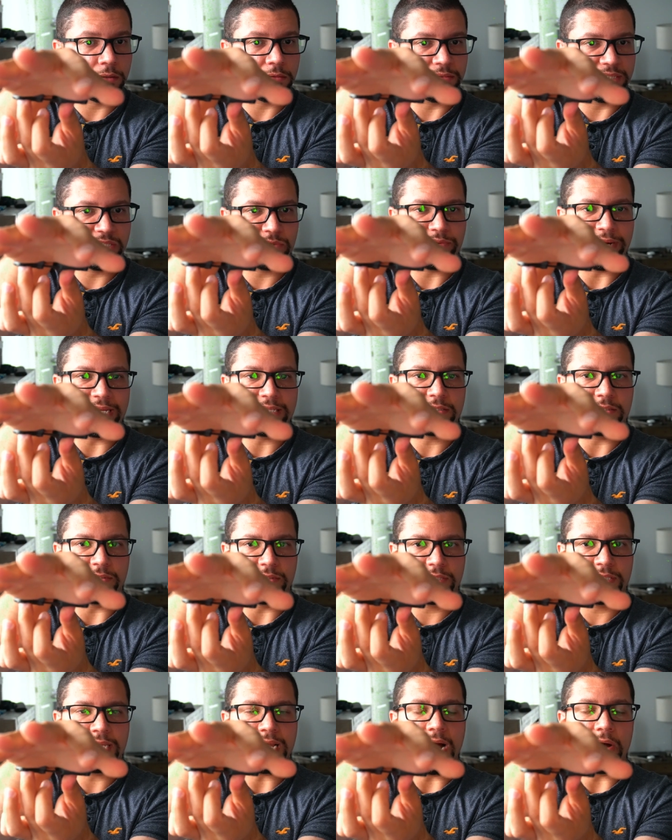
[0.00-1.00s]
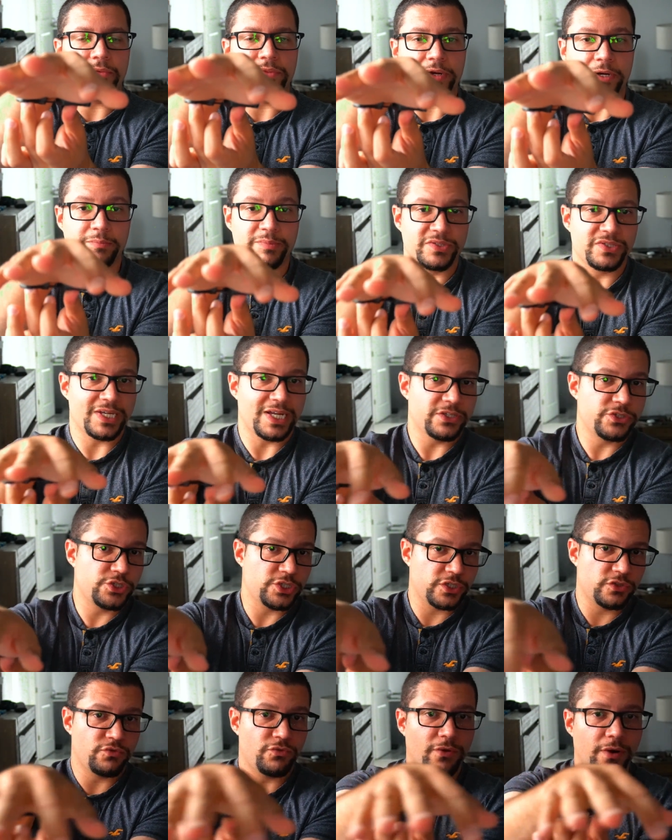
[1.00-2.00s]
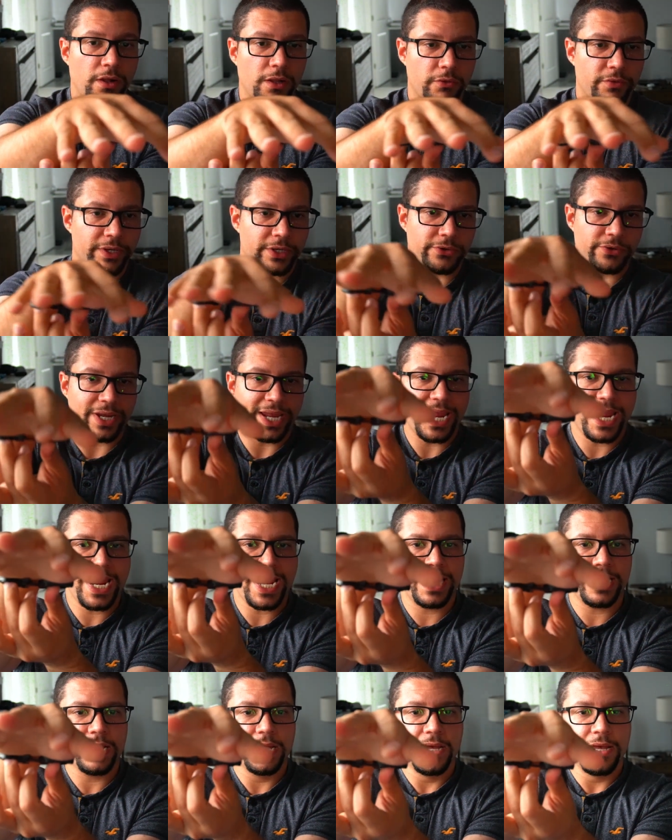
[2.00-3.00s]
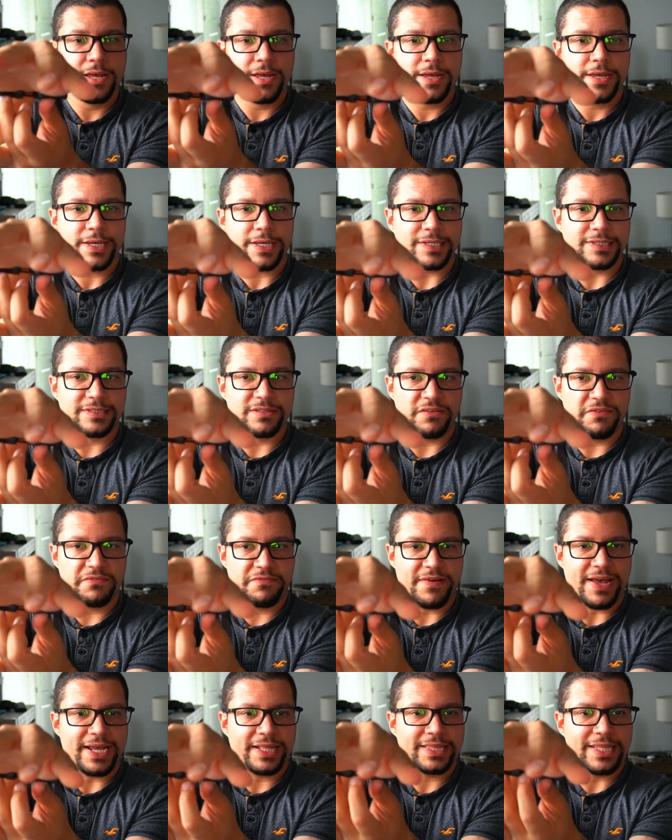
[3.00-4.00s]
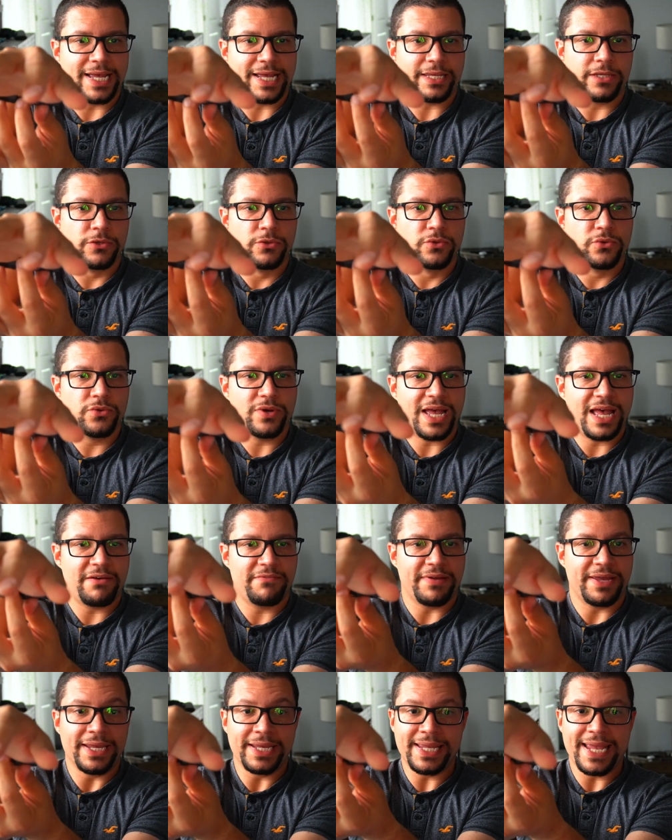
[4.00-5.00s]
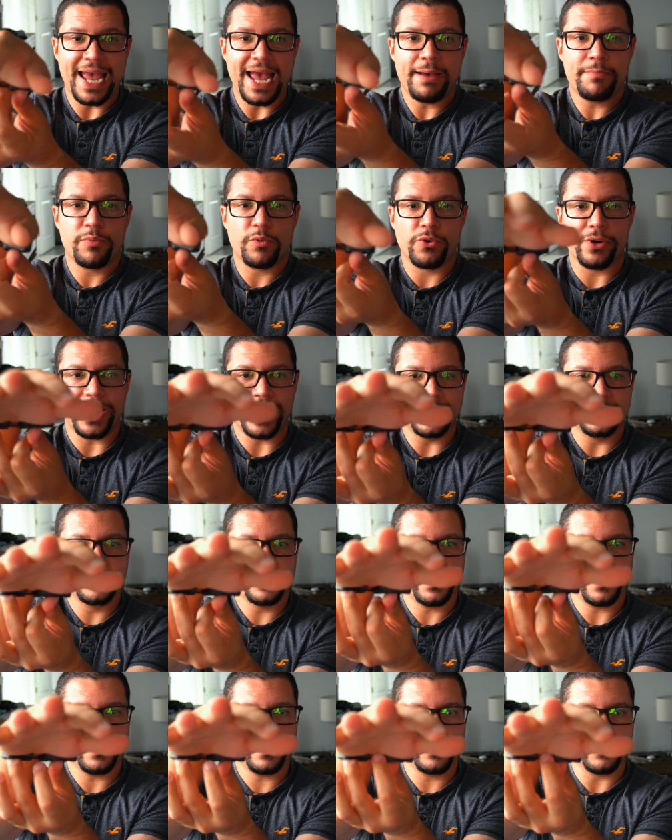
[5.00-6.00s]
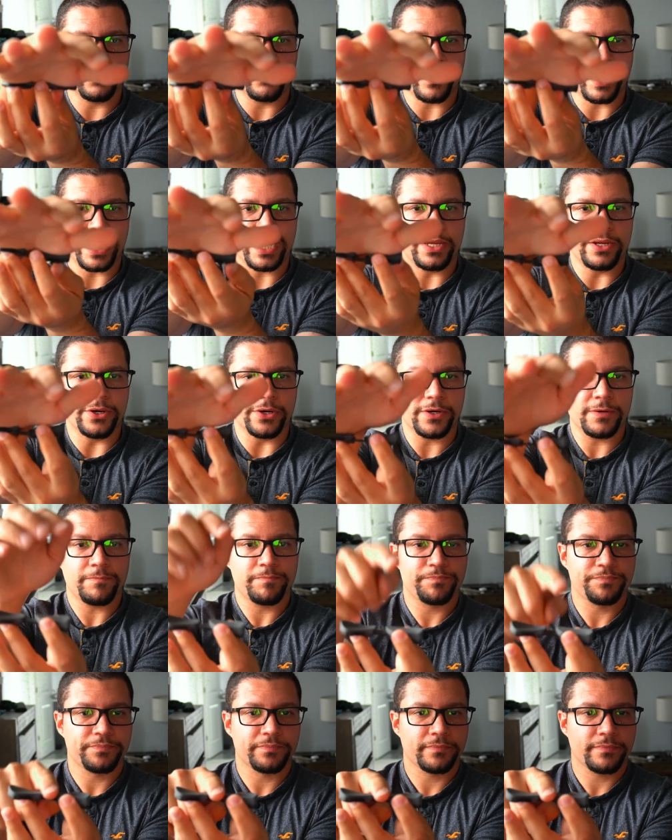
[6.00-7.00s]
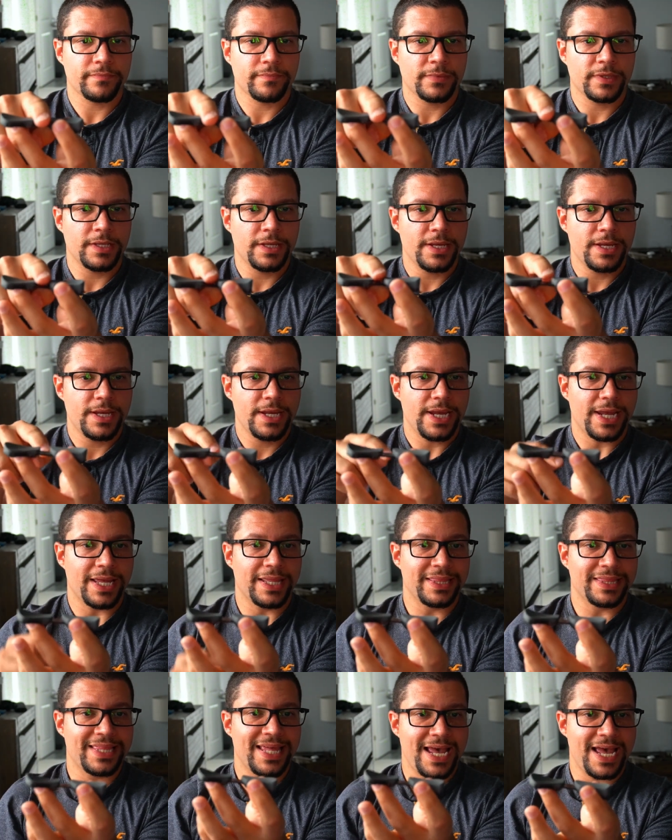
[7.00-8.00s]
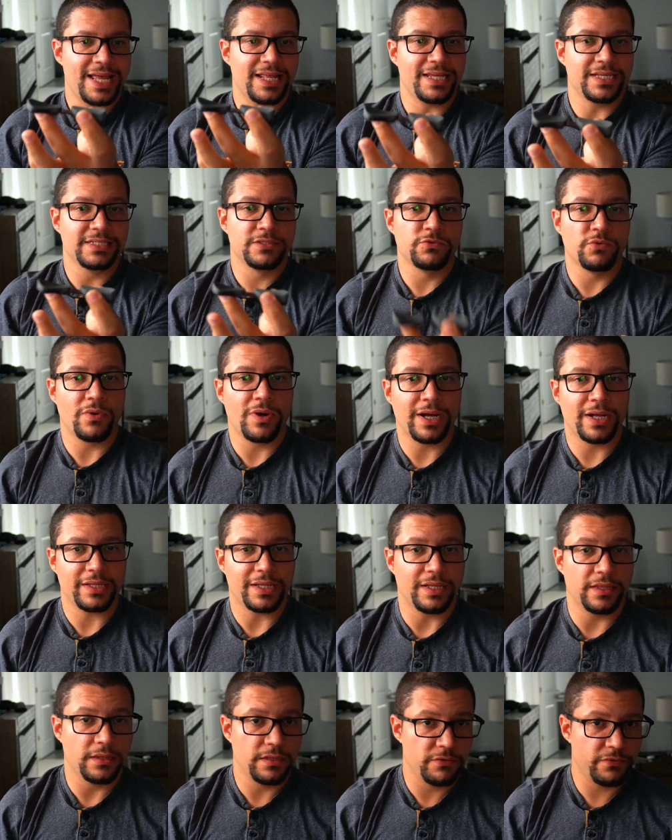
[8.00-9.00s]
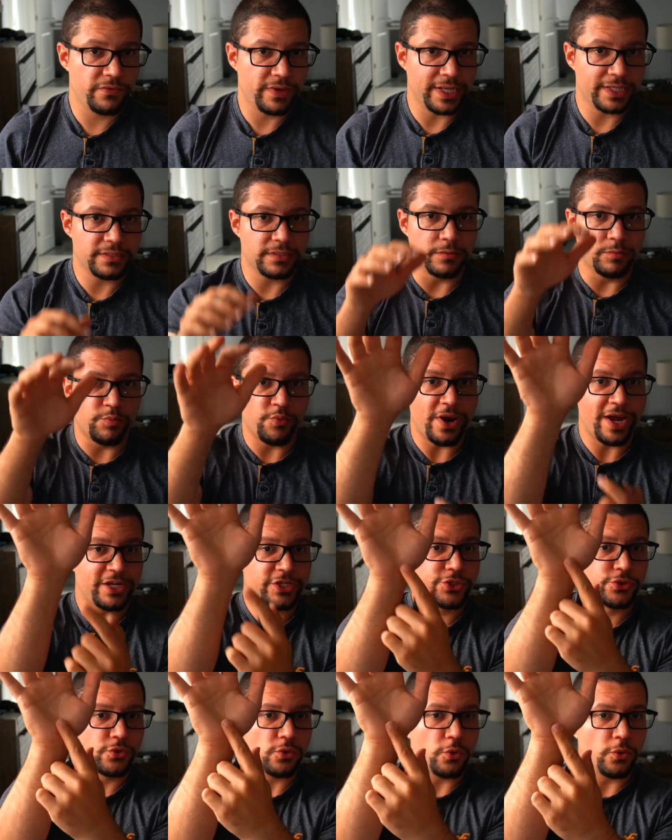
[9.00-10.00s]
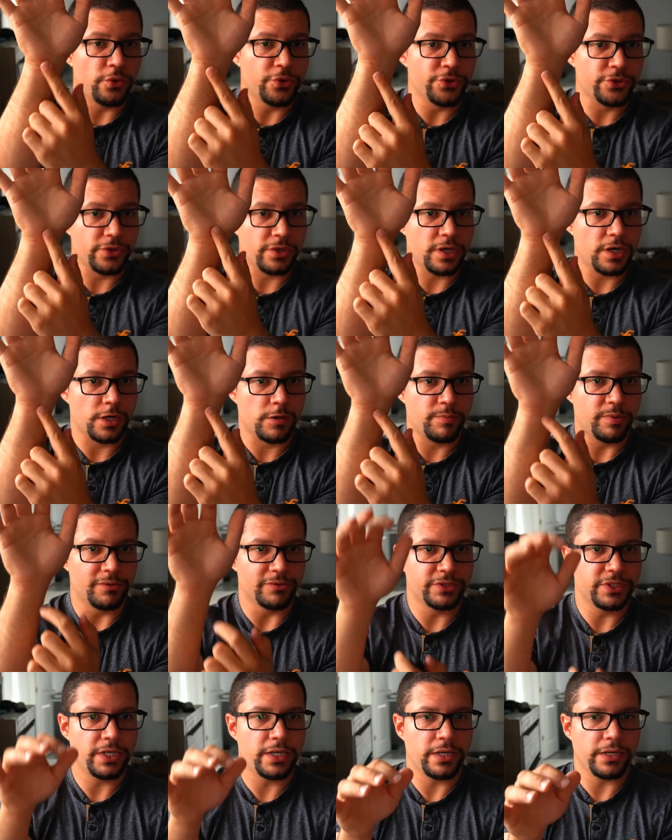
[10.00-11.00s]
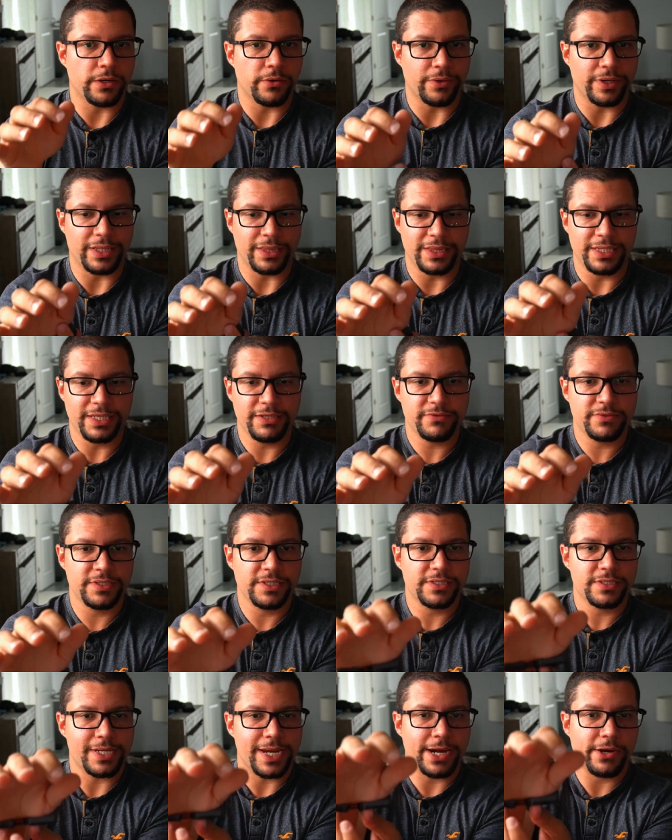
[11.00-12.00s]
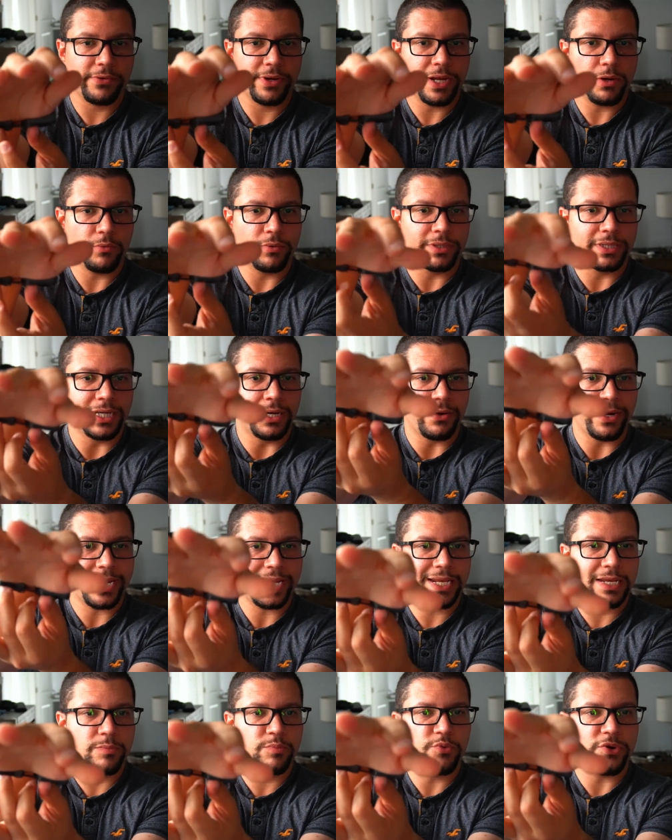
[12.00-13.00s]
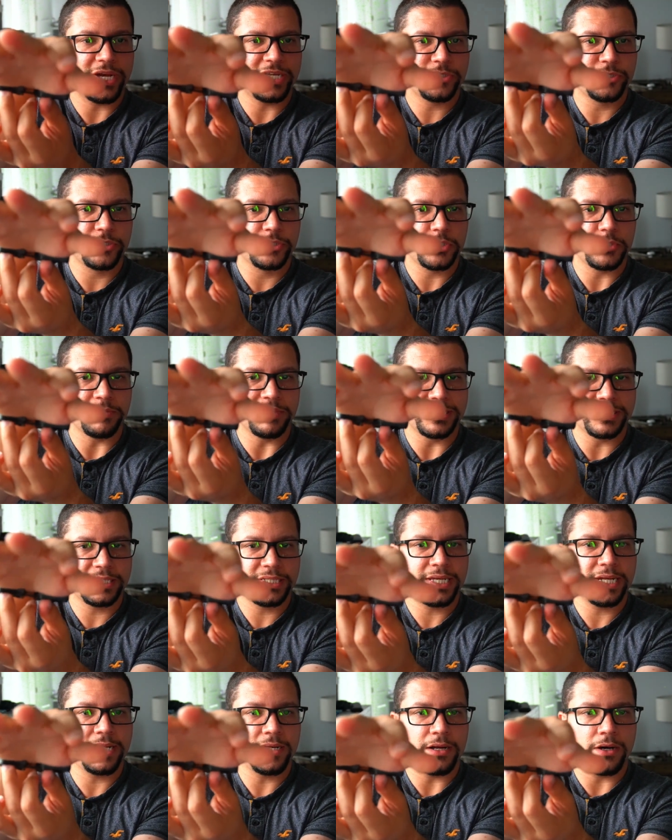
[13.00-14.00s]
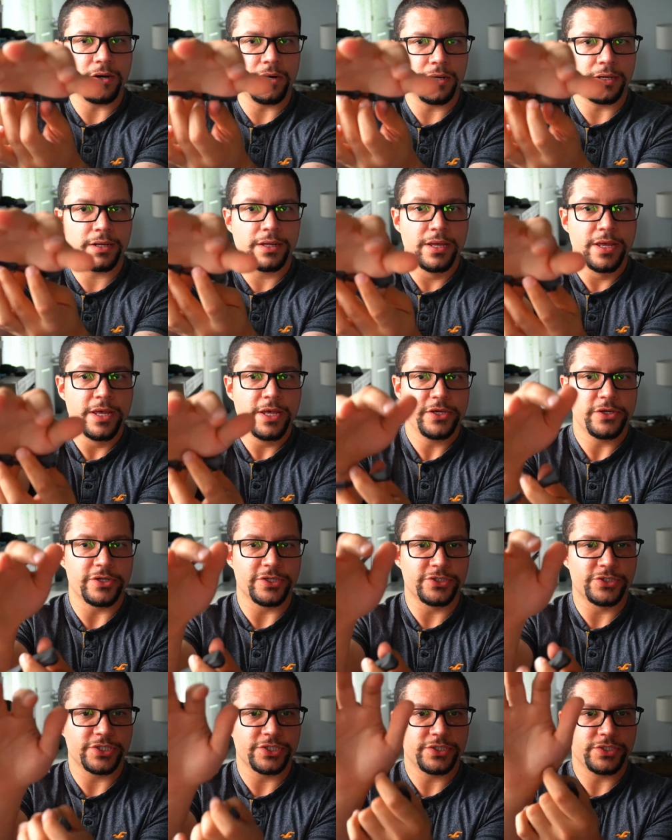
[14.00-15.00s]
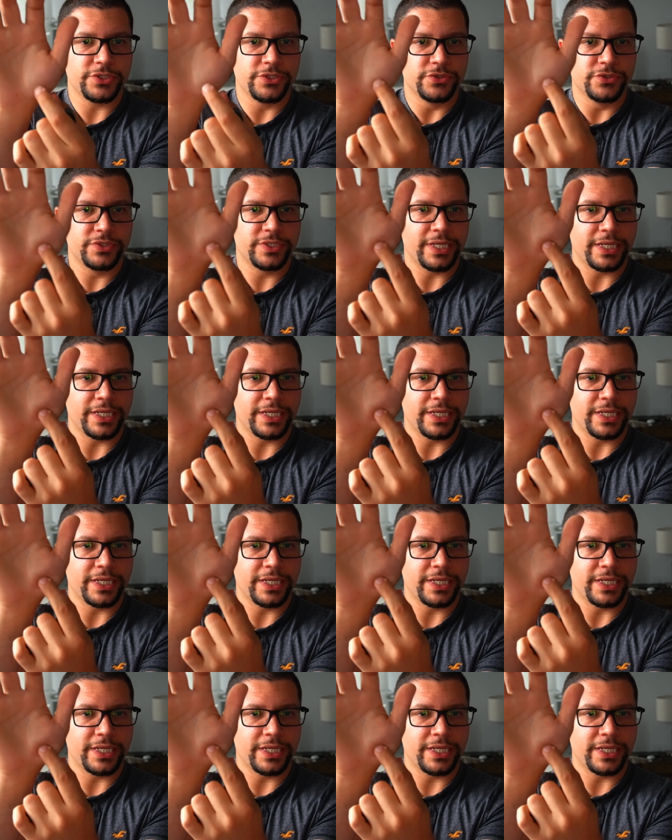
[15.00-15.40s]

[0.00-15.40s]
rest you see out there, besides just following your hand, is the fact that you do have a gap or a tunnel right here and that is what alleviates the pressure on your carpal tunnel. It leaves this area without any pressure to be seated on. You're just using,